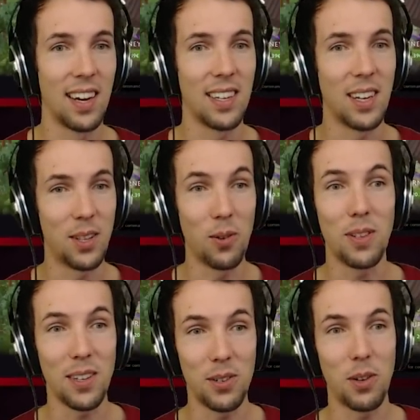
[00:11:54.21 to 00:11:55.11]
The
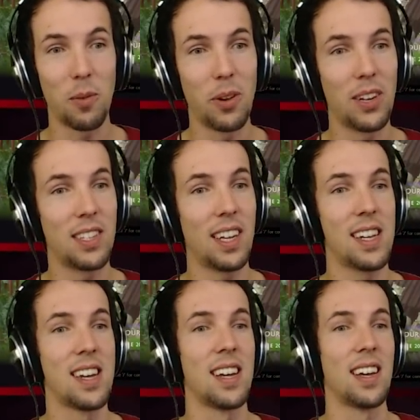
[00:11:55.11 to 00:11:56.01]
Dota 2
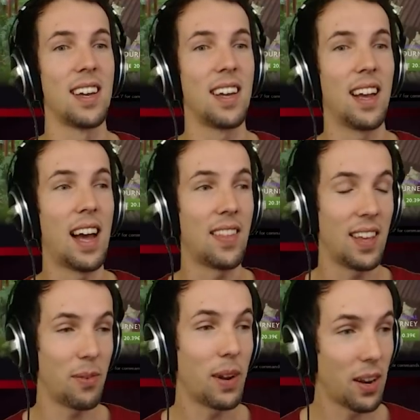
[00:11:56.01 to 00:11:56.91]
community, I
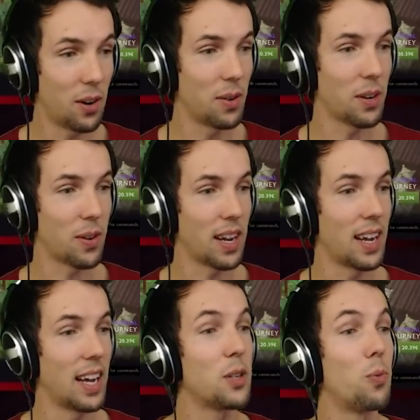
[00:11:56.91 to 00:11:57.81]
think we can all agree,
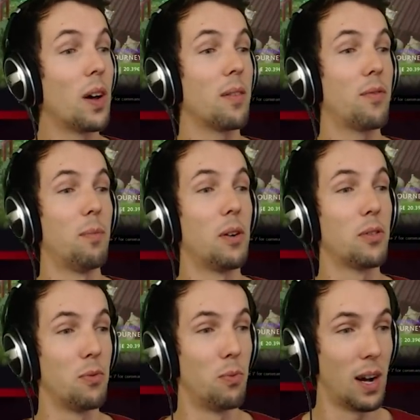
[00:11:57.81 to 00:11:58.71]
is one of the
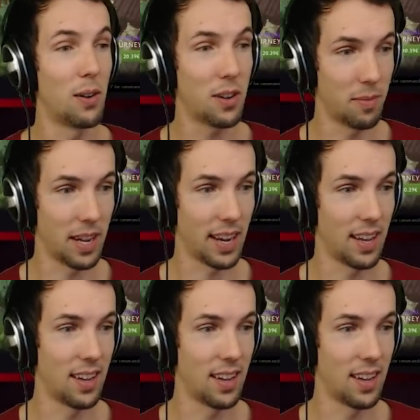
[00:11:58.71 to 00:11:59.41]
most welcoming